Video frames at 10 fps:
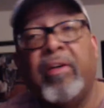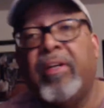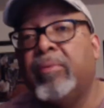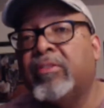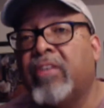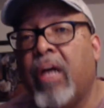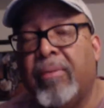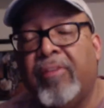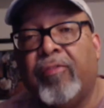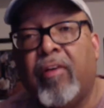where he was
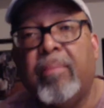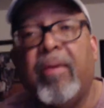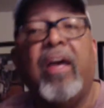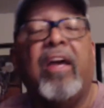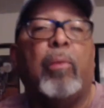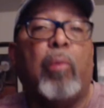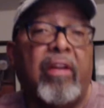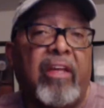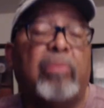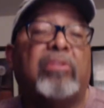coming from and
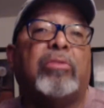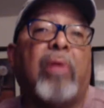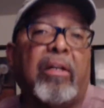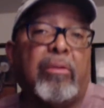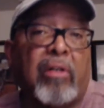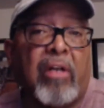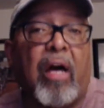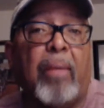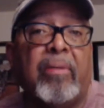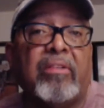what he was trying to
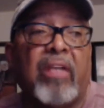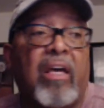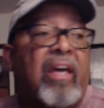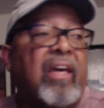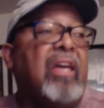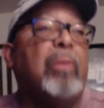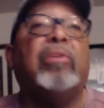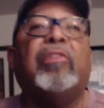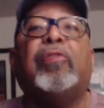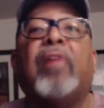accomplish, he
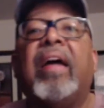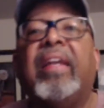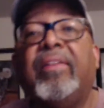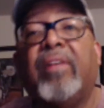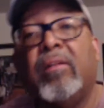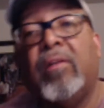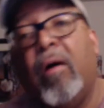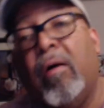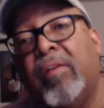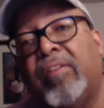was fighting the
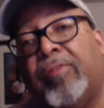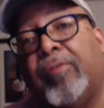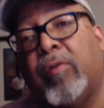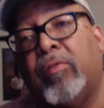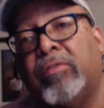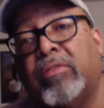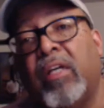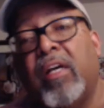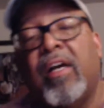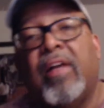lawless folks
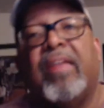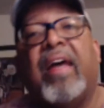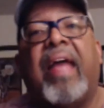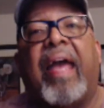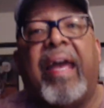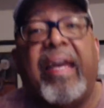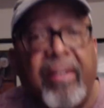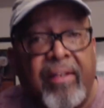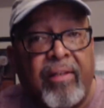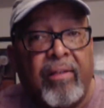that
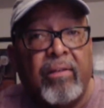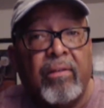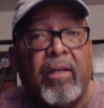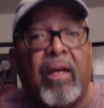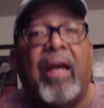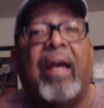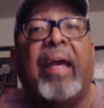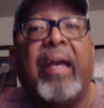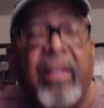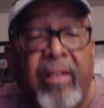hated
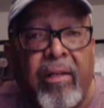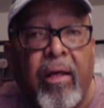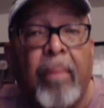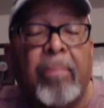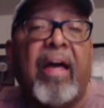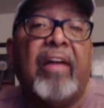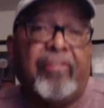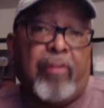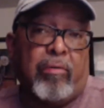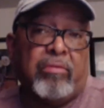black
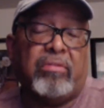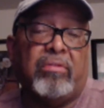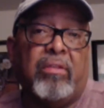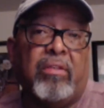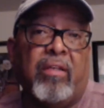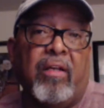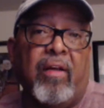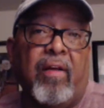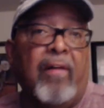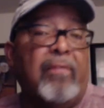folks.
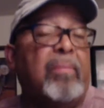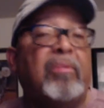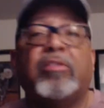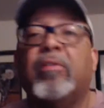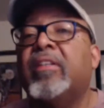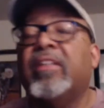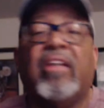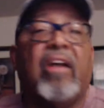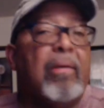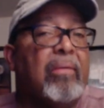The majority of
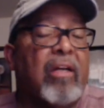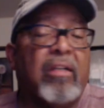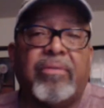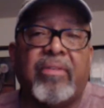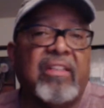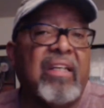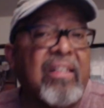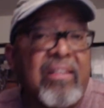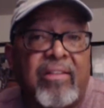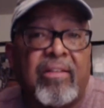the country
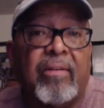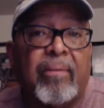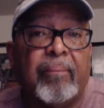didn't.